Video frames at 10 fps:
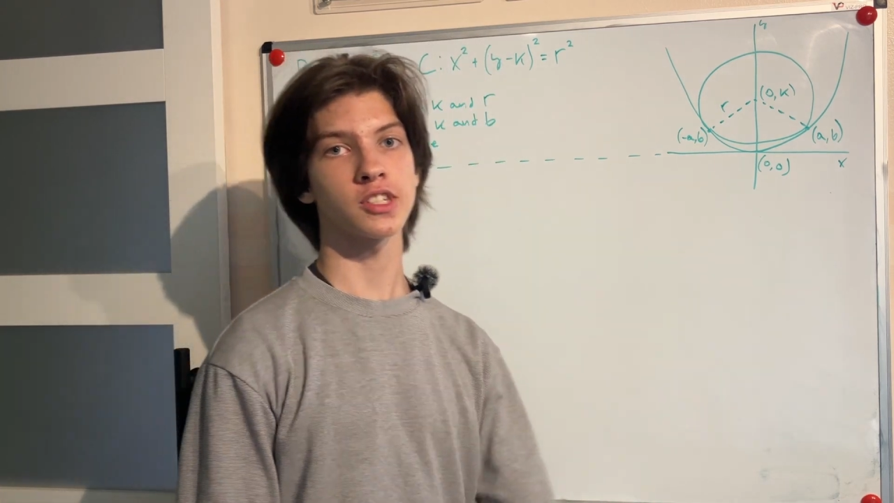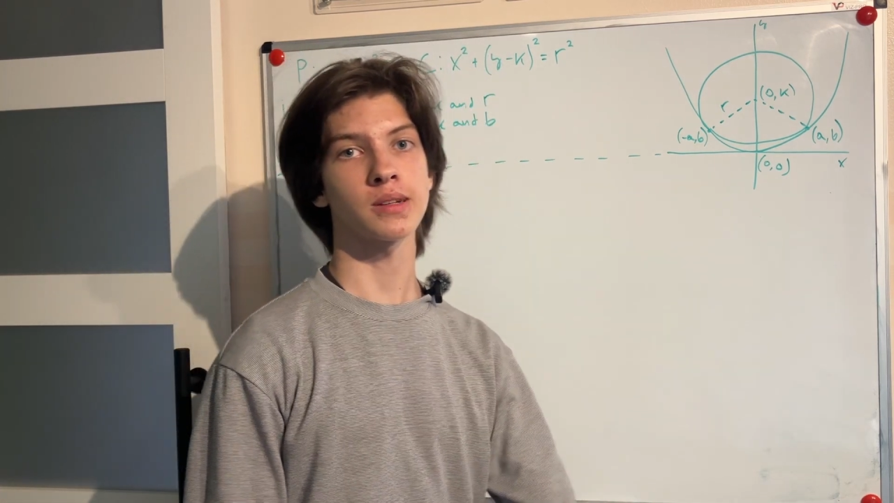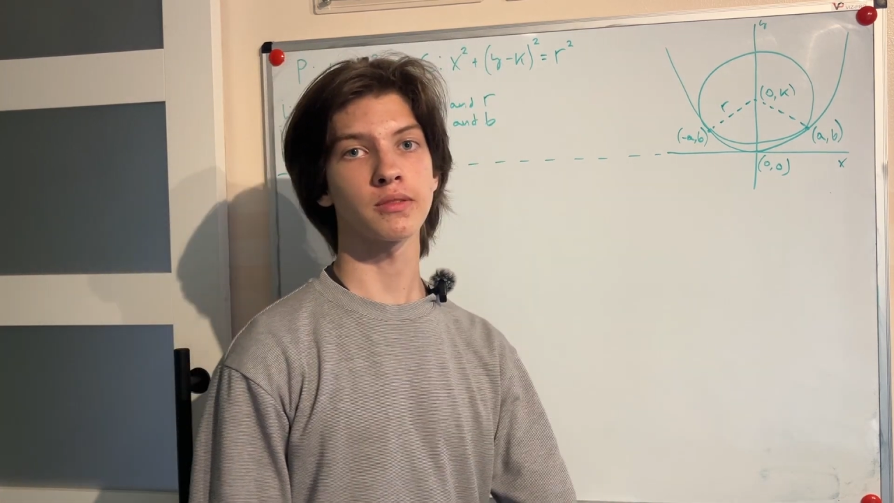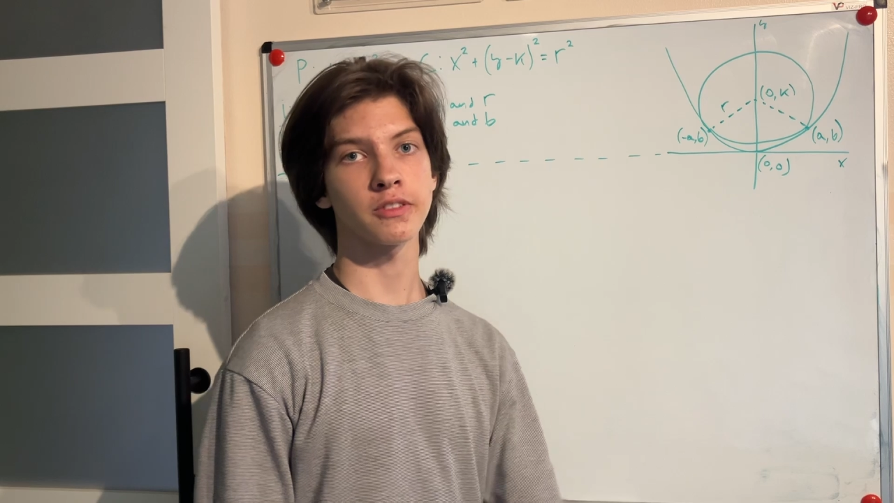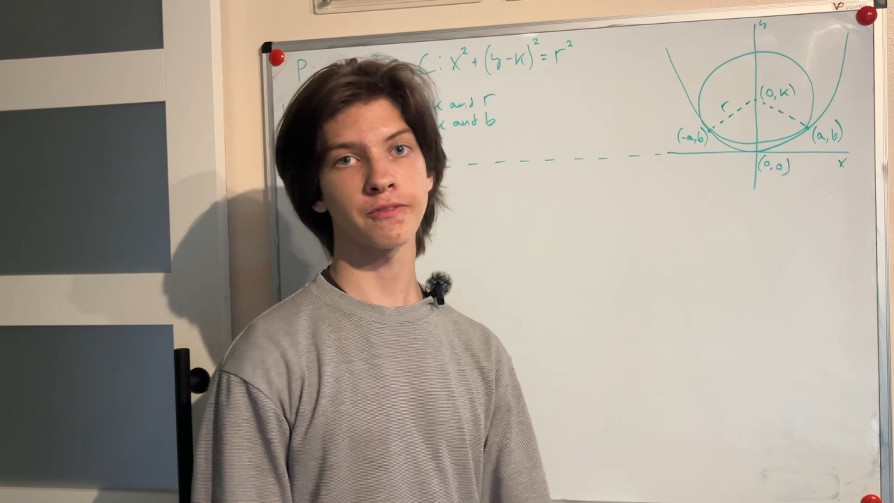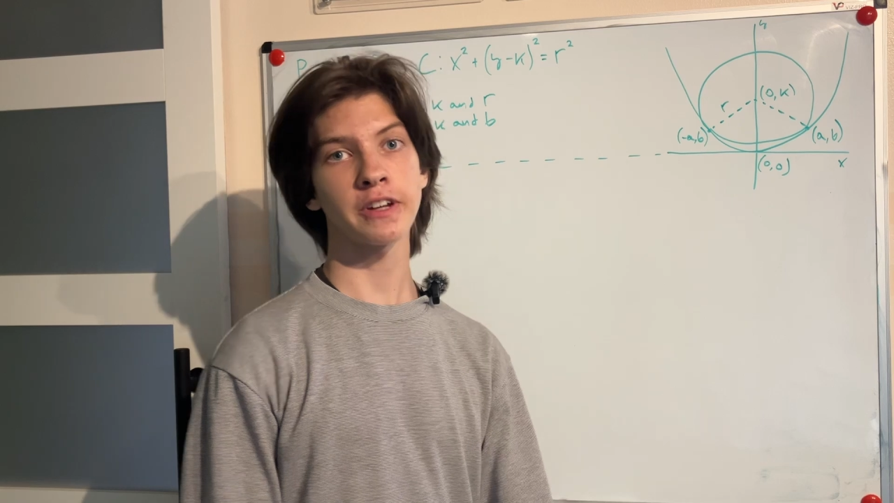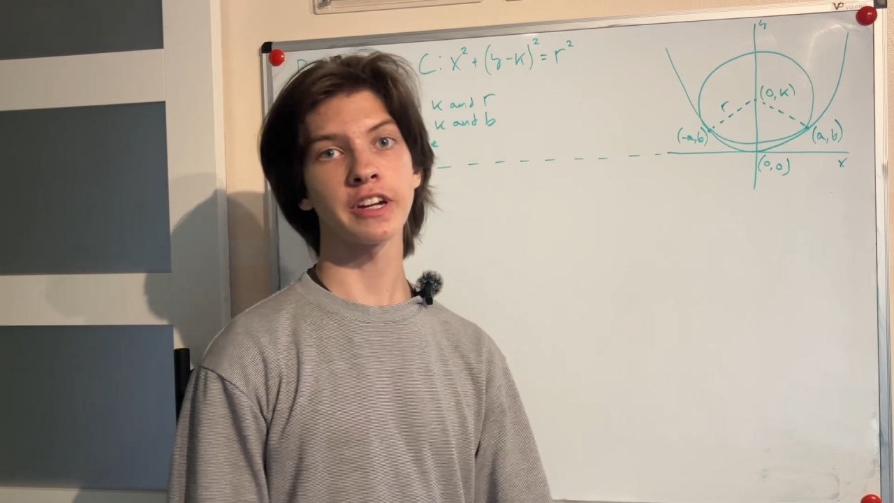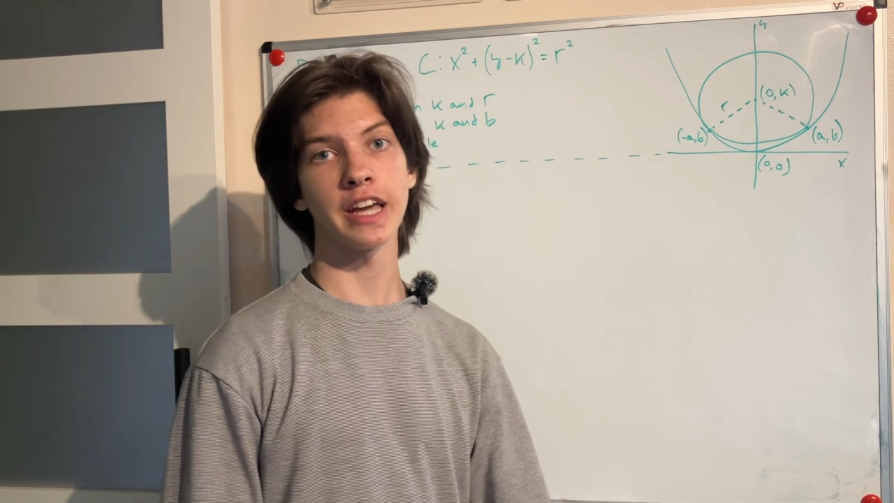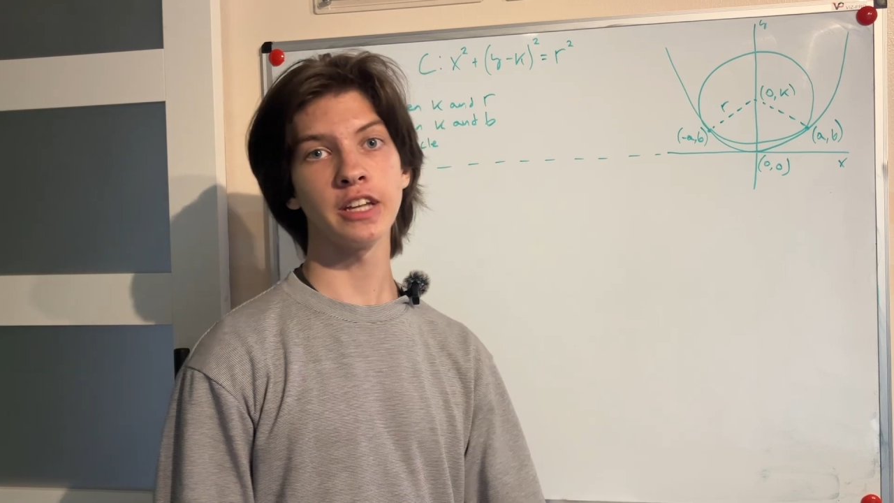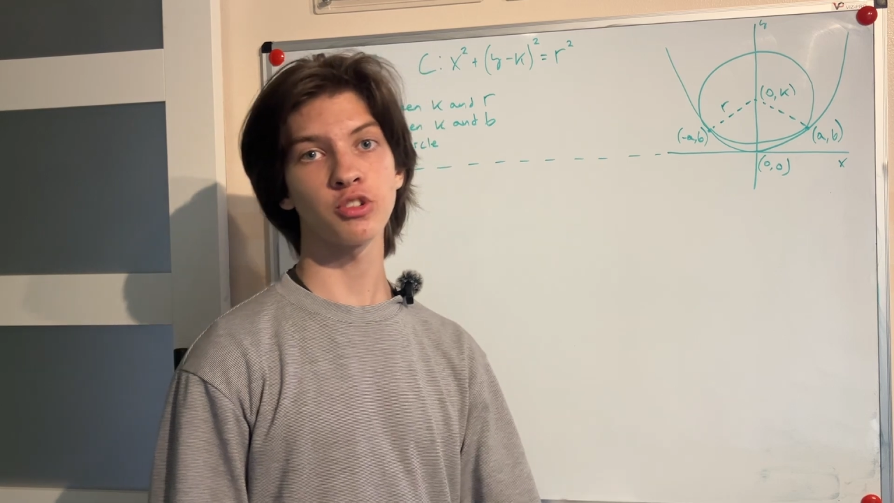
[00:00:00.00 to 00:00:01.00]
some of the
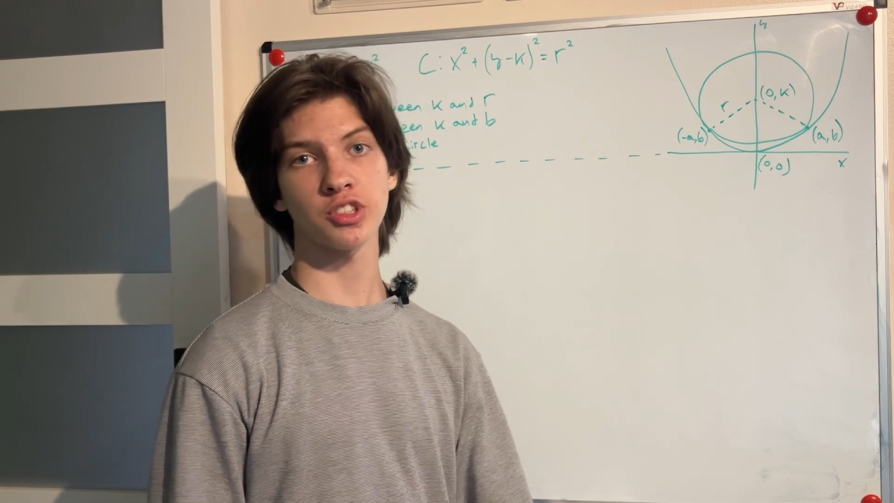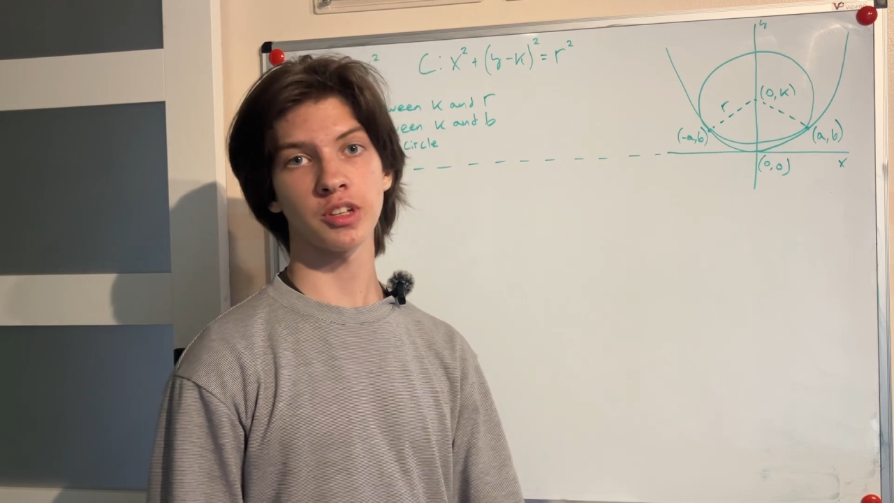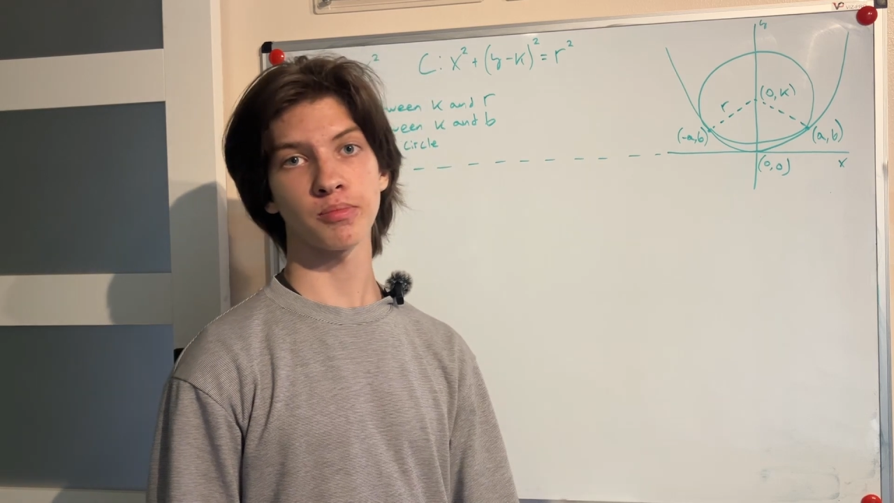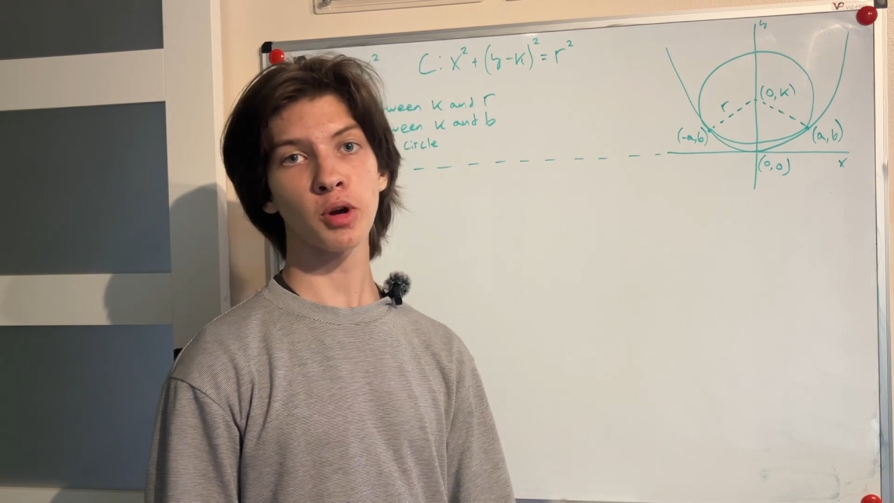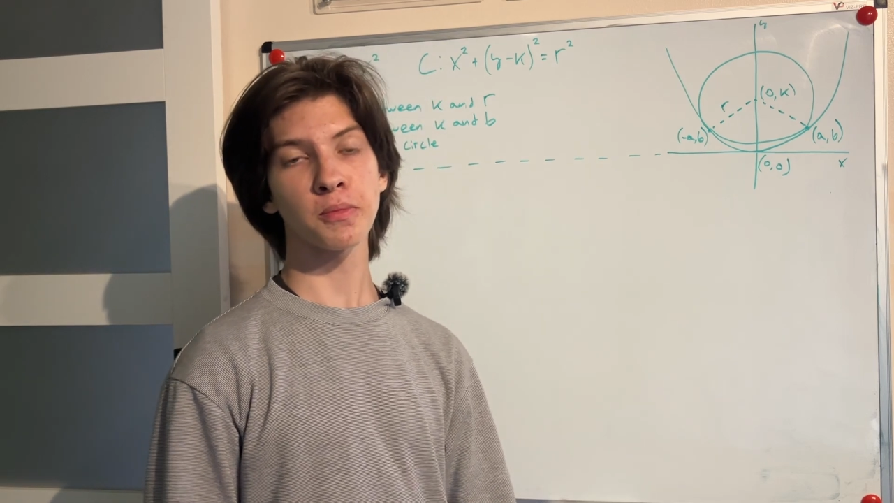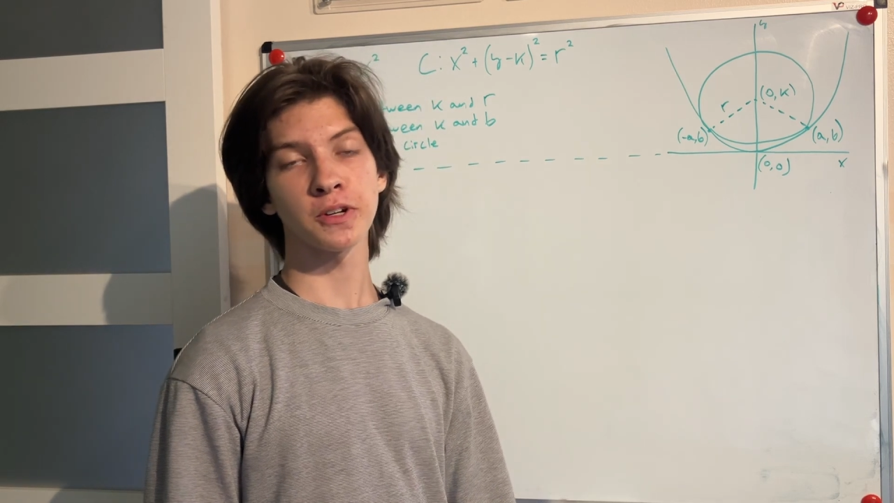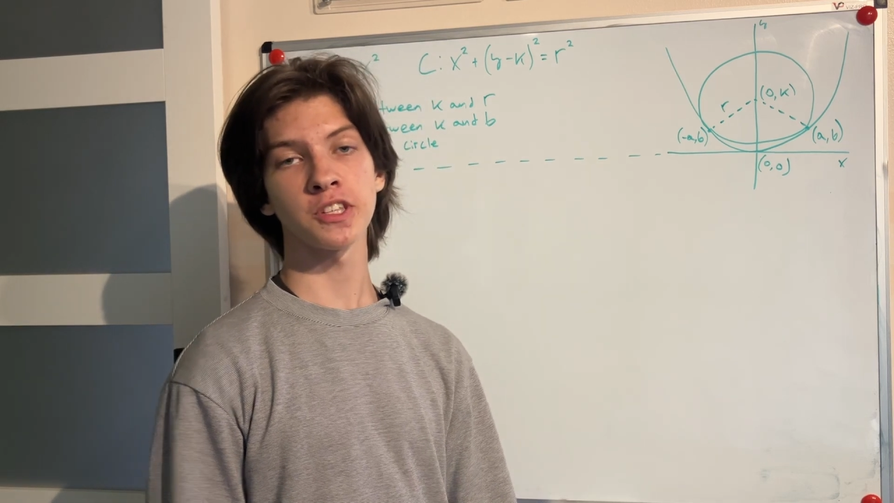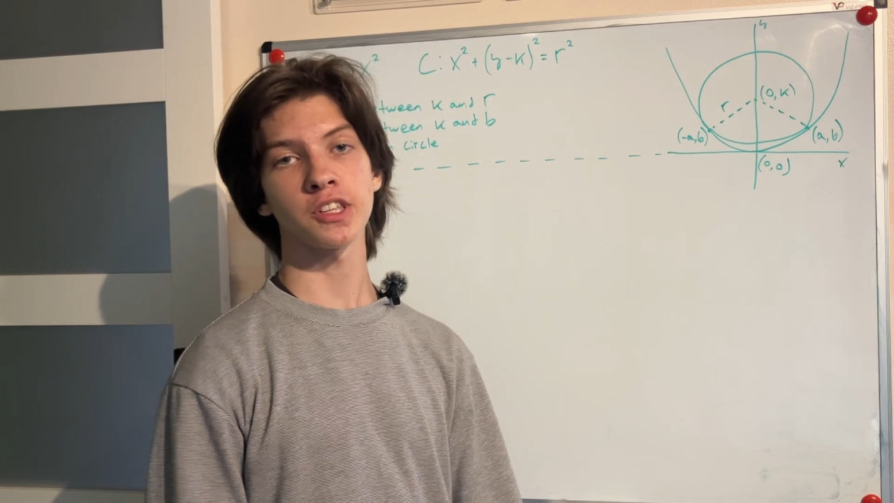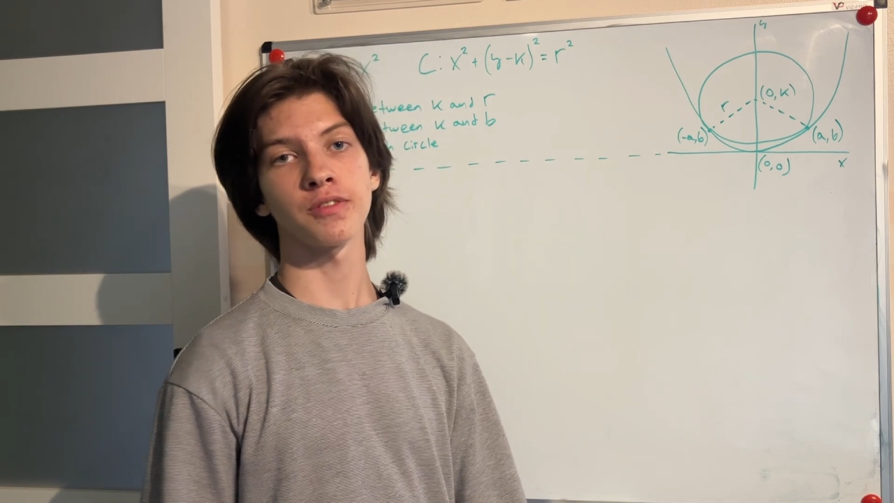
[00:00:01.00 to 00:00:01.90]
very interesting properties